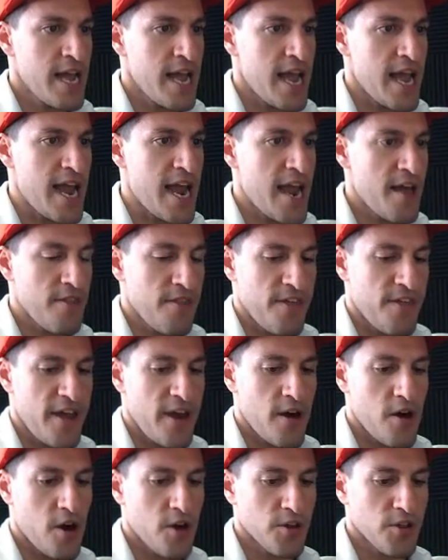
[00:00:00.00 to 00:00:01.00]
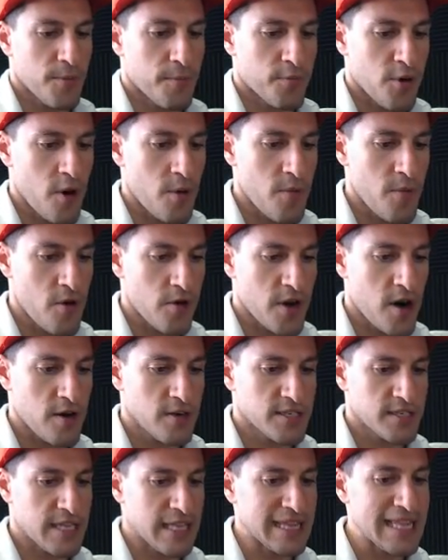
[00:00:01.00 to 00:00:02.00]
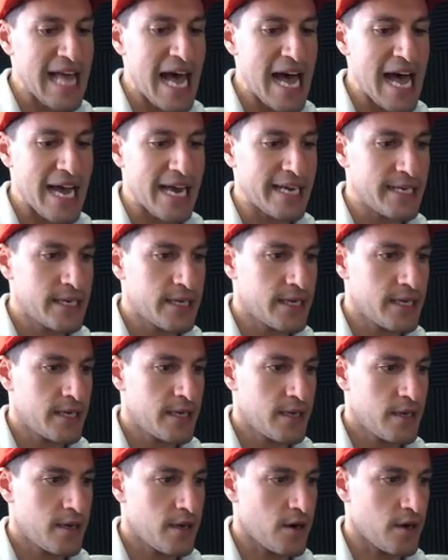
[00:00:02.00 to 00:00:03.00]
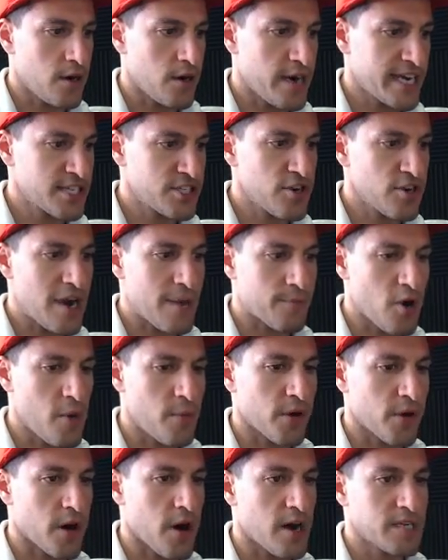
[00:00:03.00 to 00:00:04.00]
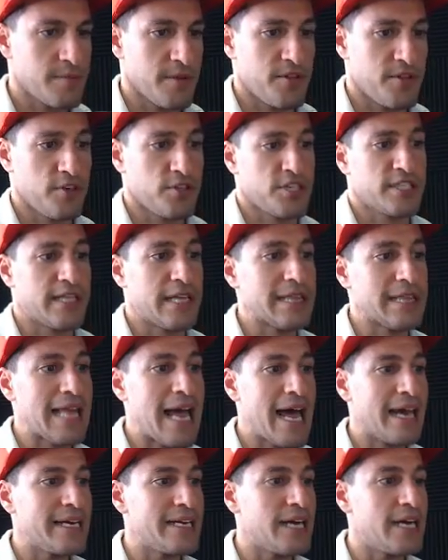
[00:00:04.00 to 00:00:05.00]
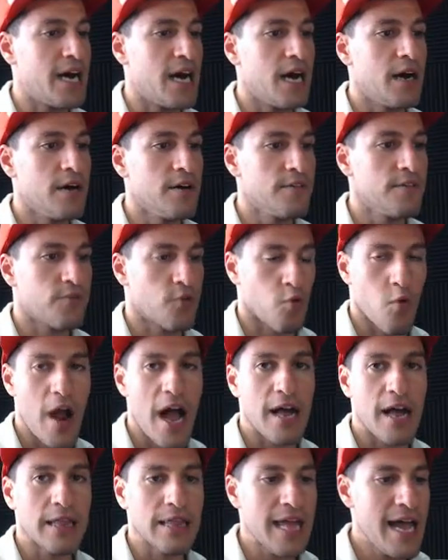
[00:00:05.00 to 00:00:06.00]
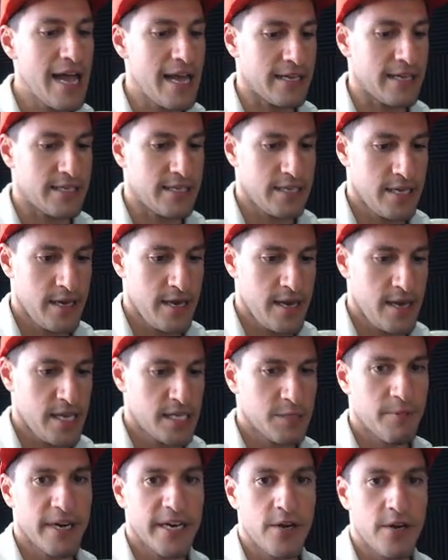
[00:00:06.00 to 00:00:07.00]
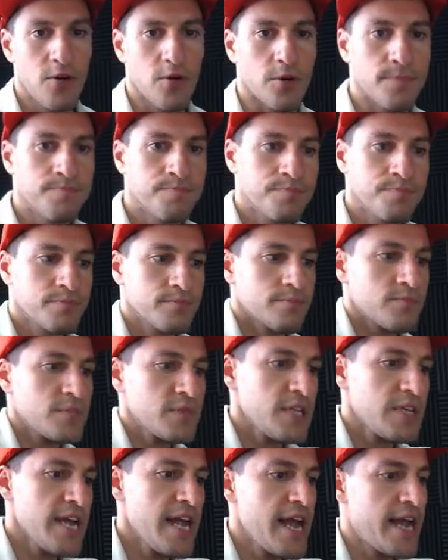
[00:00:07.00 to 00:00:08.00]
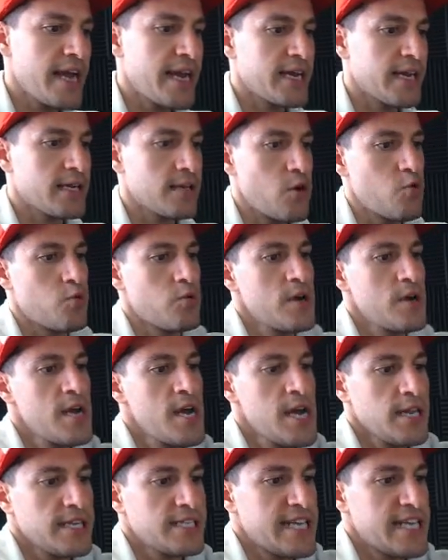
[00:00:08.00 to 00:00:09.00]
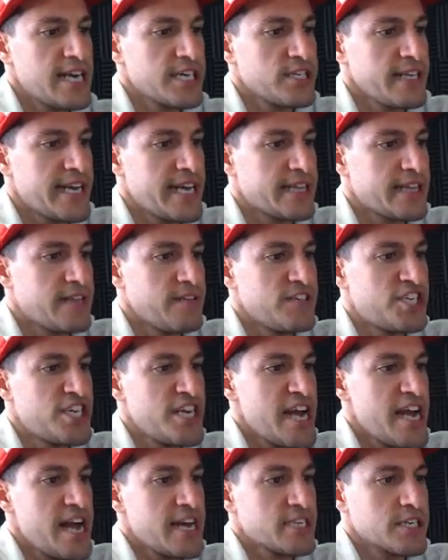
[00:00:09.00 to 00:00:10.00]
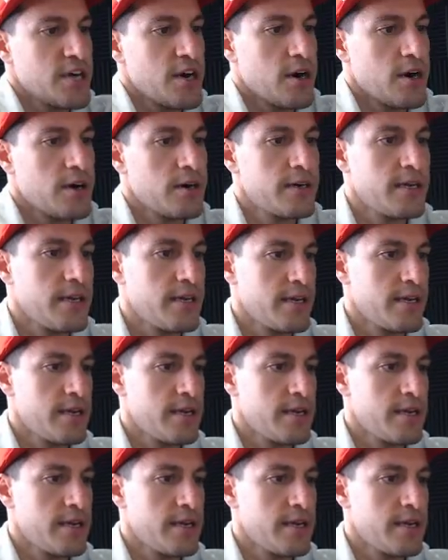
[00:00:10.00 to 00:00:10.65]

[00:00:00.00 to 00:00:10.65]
and there are the promo cards, the line, or I guess they're not promo cards, but they're just the line of Rowlett. It's pretty cool. And, ooh, let's actually get the GX card.